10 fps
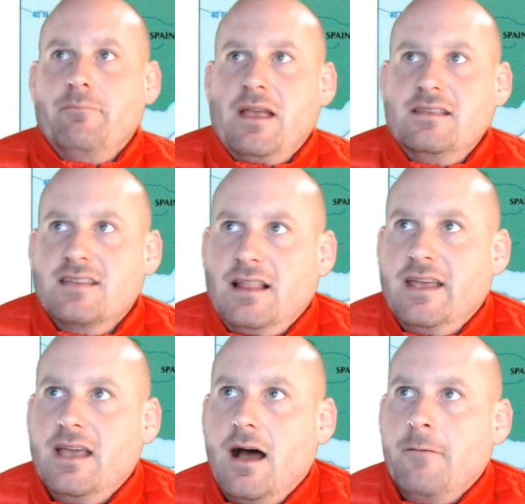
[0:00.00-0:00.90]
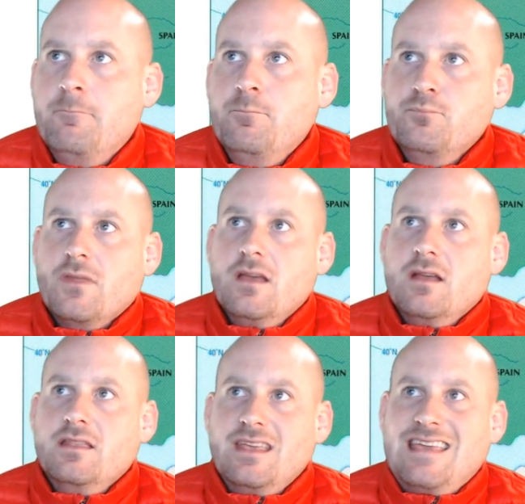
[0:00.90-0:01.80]
Basically,
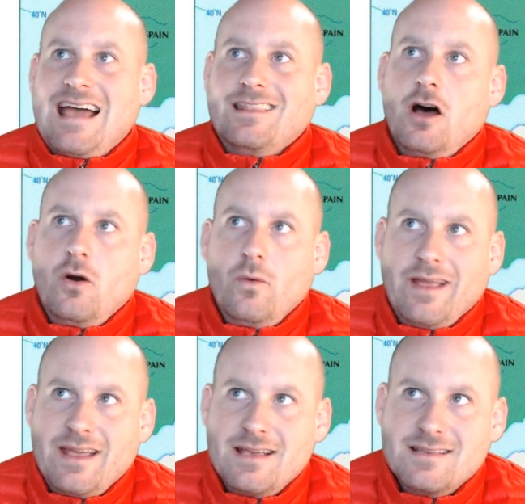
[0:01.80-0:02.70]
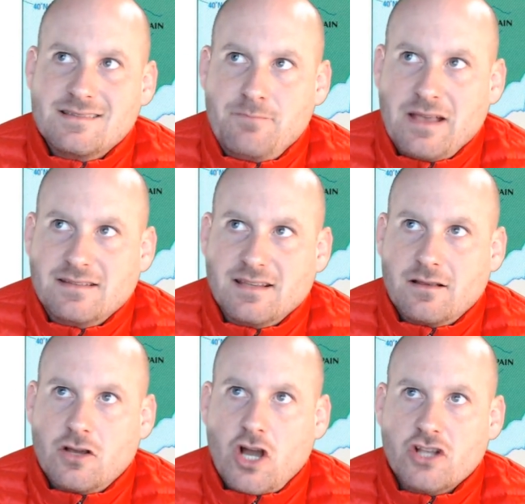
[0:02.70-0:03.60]
the yellow is
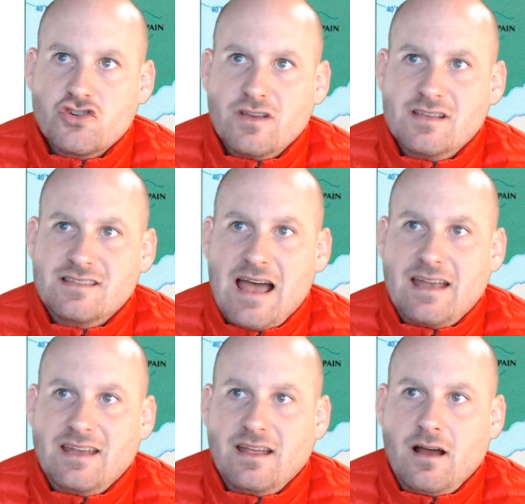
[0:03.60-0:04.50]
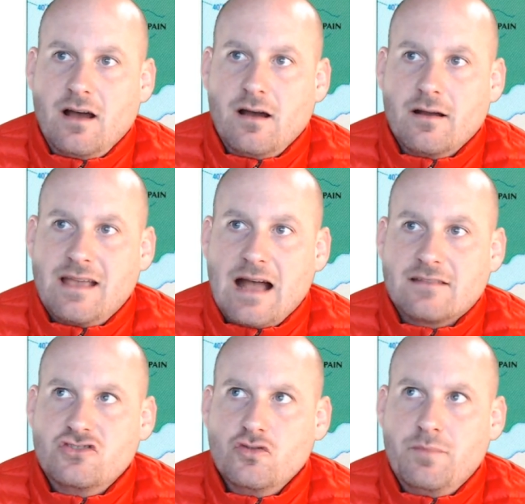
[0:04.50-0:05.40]
basic countries that
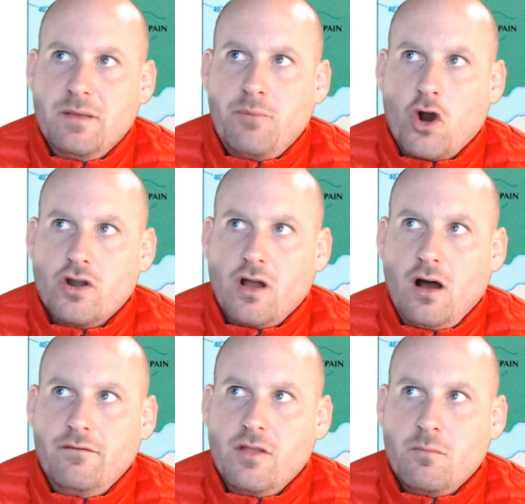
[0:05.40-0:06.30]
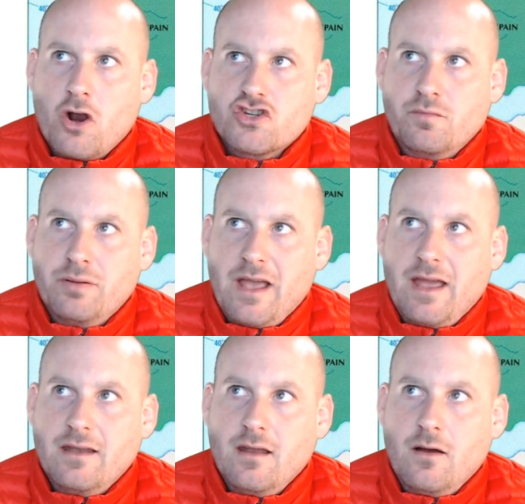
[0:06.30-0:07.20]
got to be part of the Marshall
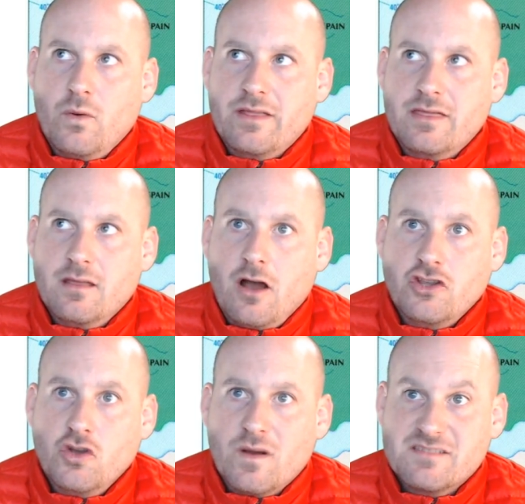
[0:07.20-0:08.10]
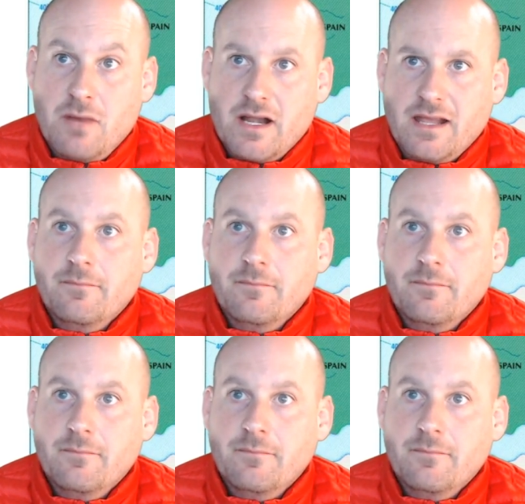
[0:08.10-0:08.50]
Plan with U.S. money.